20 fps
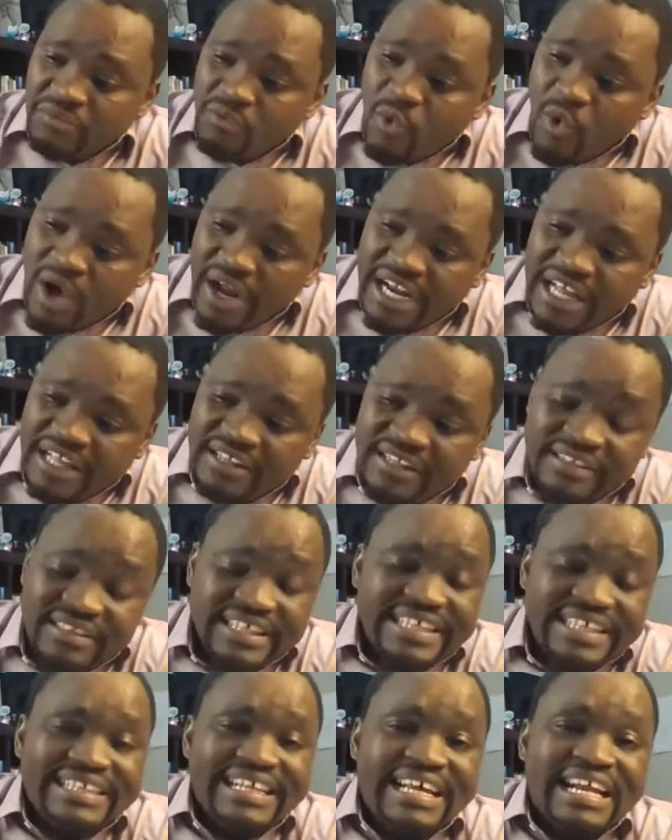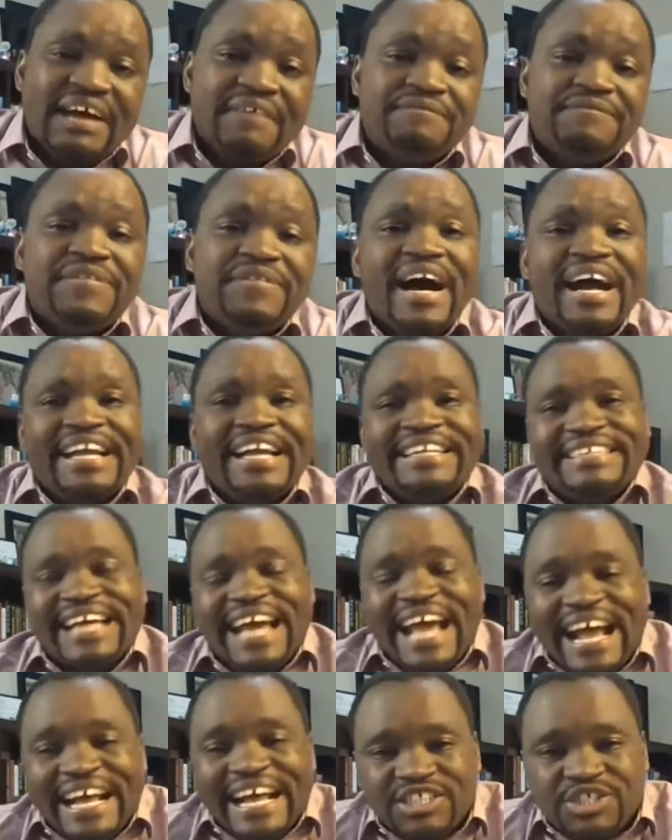then one other thing that I
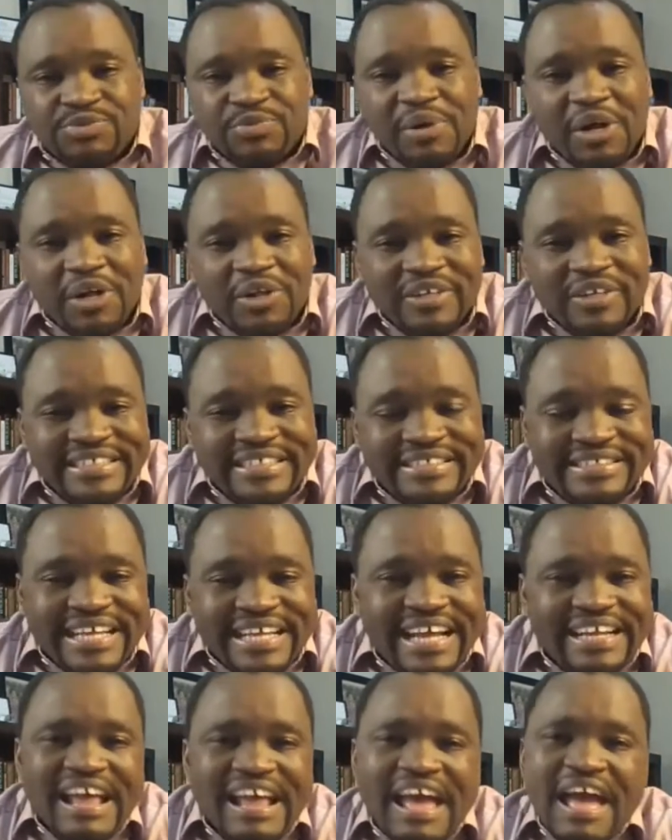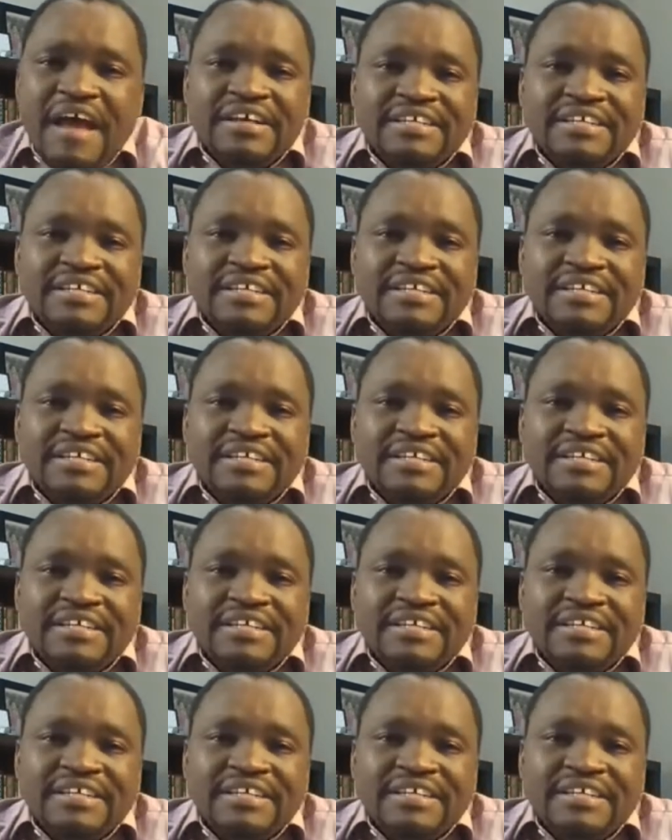find as well is that